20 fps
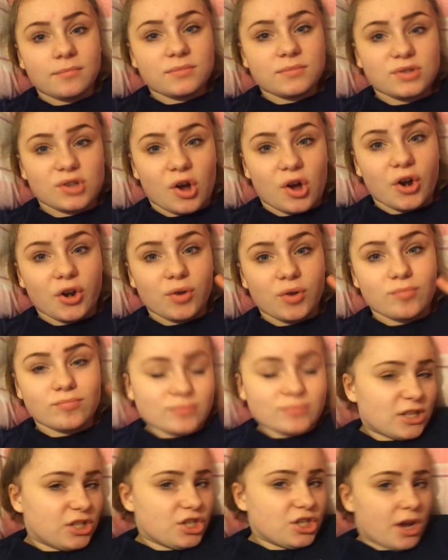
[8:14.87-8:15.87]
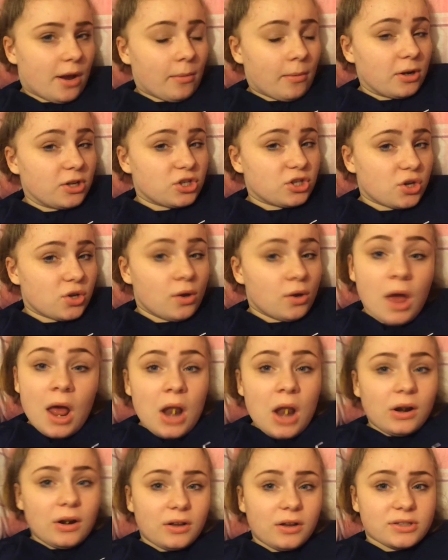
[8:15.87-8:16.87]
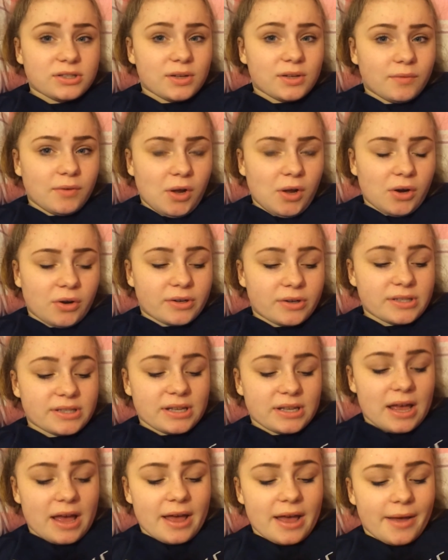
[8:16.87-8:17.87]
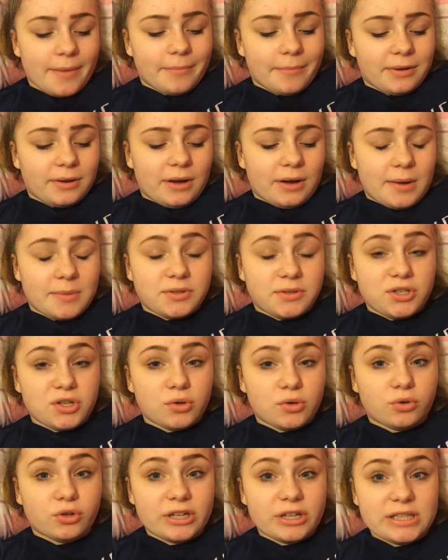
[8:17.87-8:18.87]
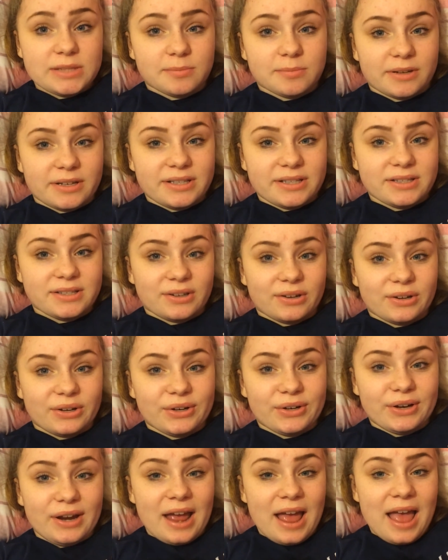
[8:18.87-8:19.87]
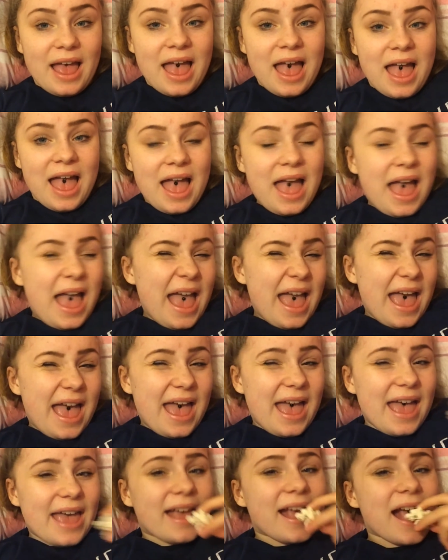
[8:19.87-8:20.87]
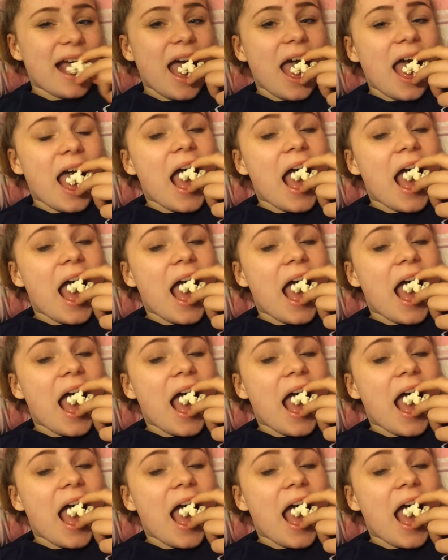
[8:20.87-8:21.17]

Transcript: So this year I'm going to do lots of vlogs um, up till Christmas. So, hey.